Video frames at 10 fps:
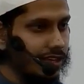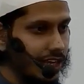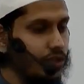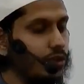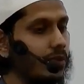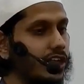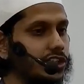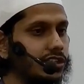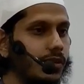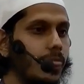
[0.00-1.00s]
Can you
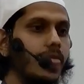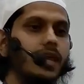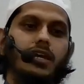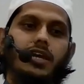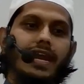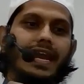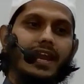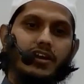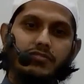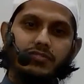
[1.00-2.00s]
imagine?
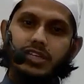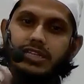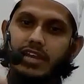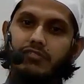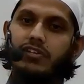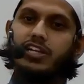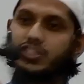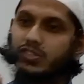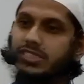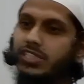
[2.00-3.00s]
Never
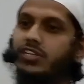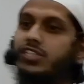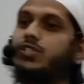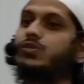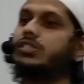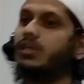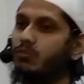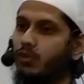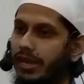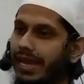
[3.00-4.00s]
divulge your secrets to
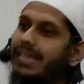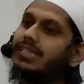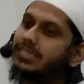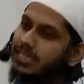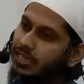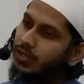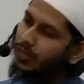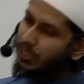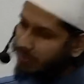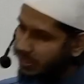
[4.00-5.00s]
someone until
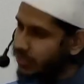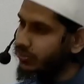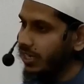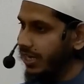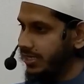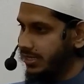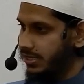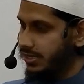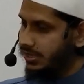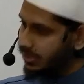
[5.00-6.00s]
when it
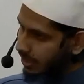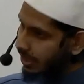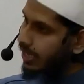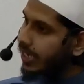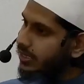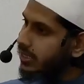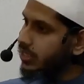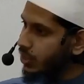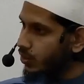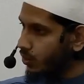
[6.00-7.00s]
materializes. Let
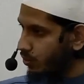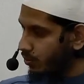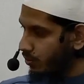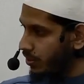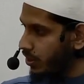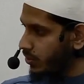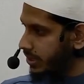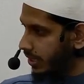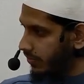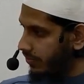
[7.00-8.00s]
it grow within
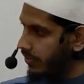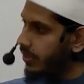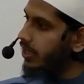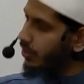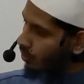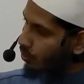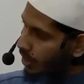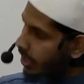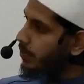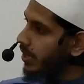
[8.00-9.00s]
yourself.
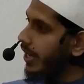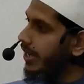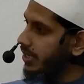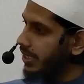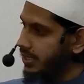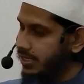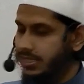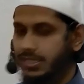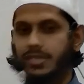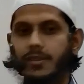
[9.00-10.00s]
Work behind it.